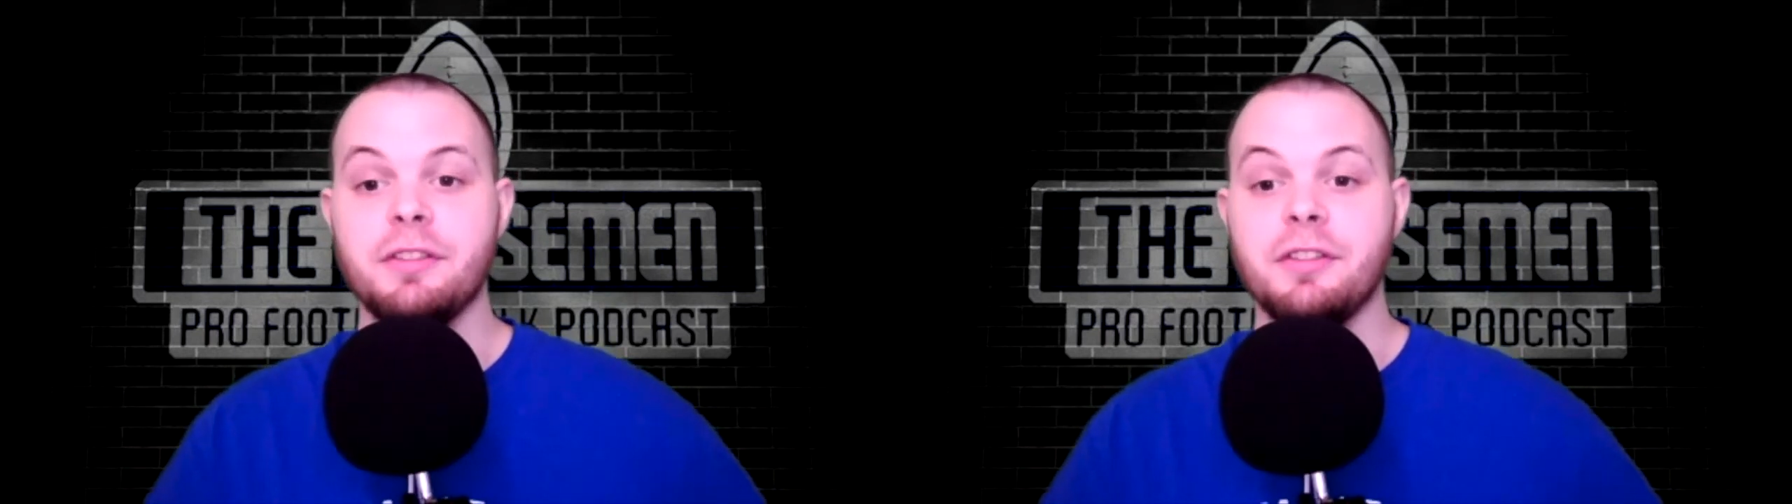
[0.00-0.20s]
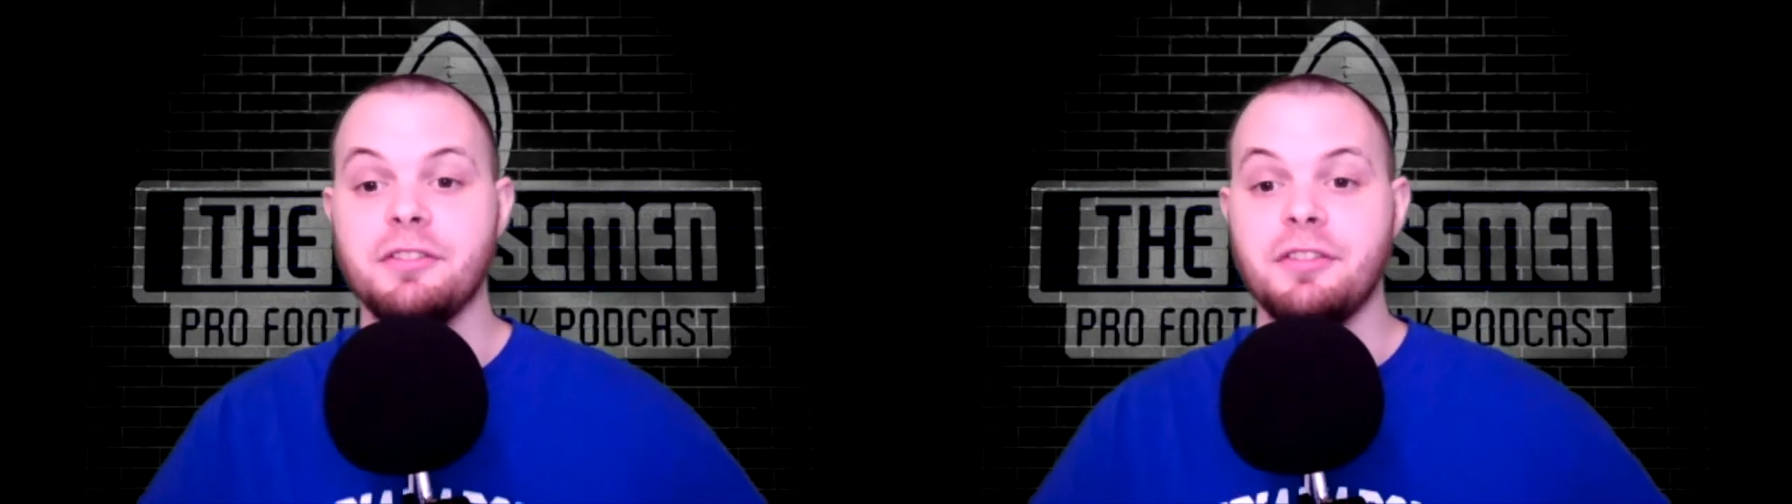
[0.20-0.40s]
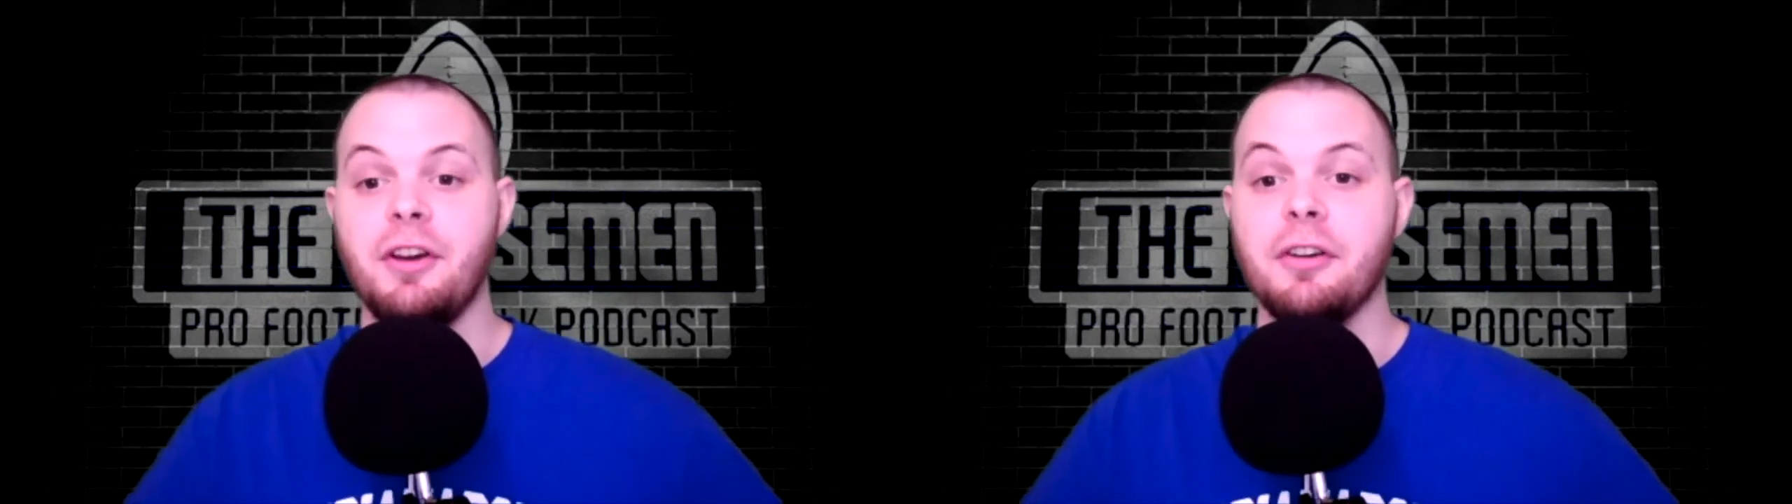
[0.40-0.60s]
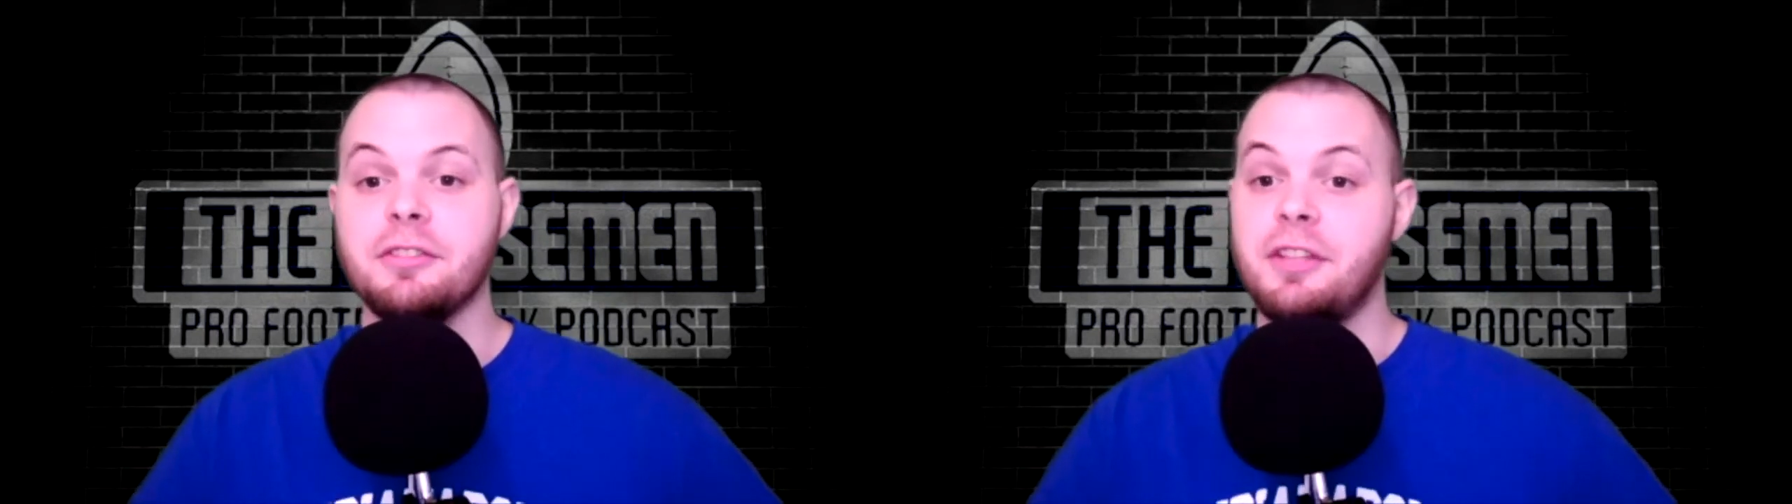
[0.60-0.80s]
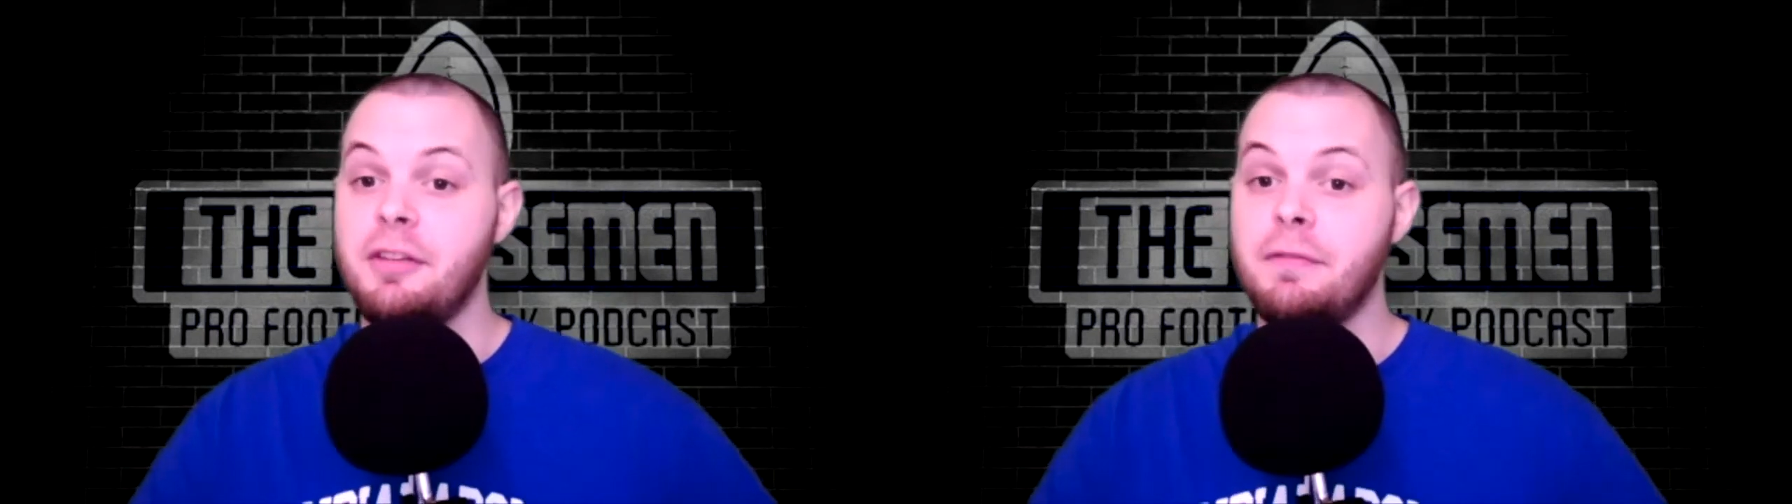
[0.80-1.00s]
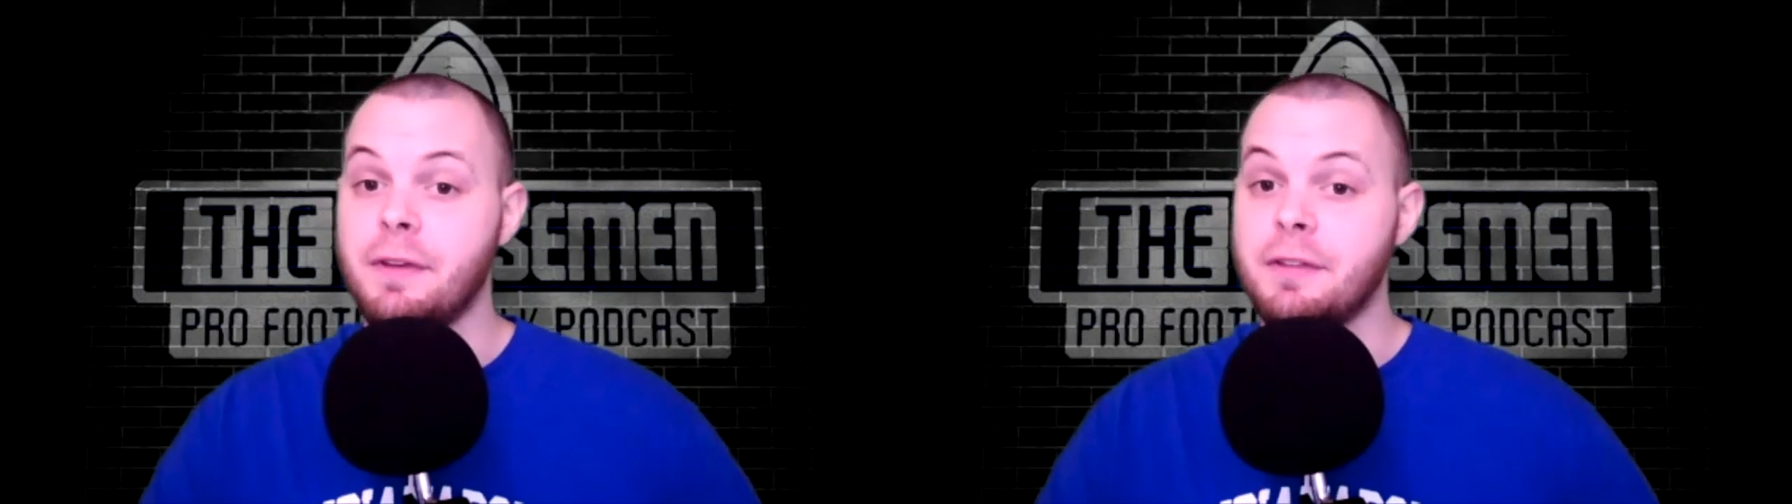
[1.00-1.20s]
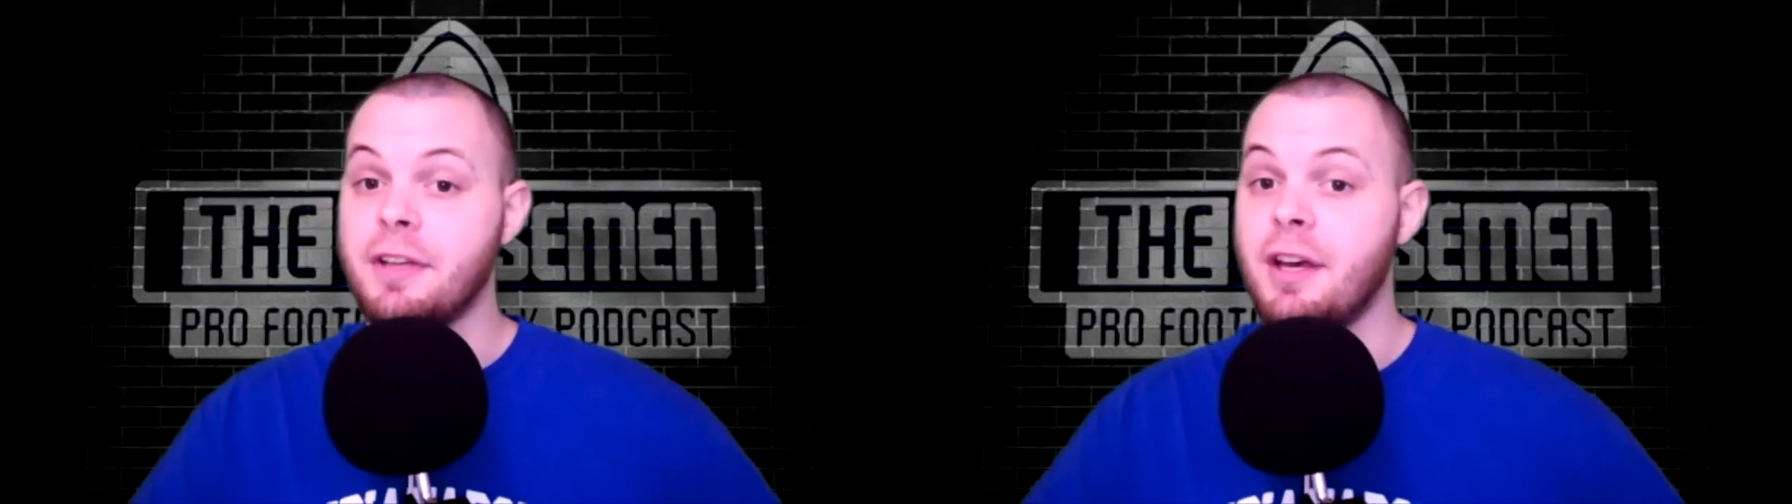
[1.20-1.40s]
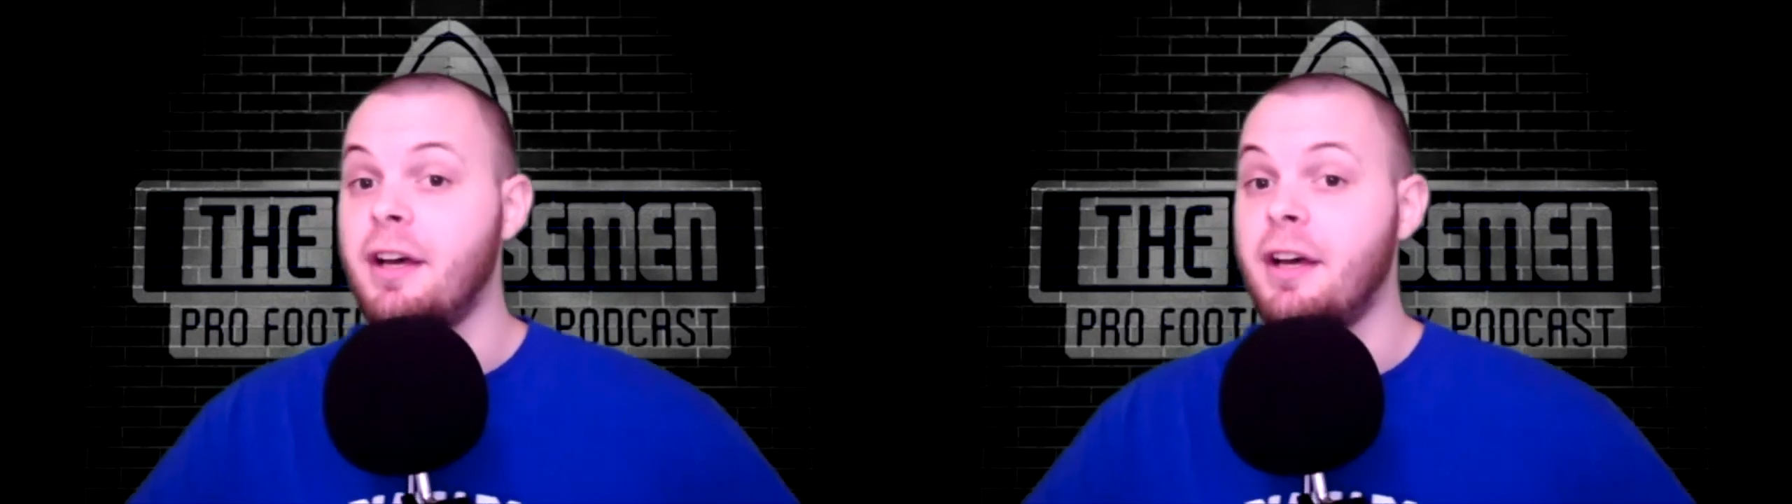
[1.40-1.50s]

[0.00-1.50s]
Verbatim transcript: And the Seahawks defense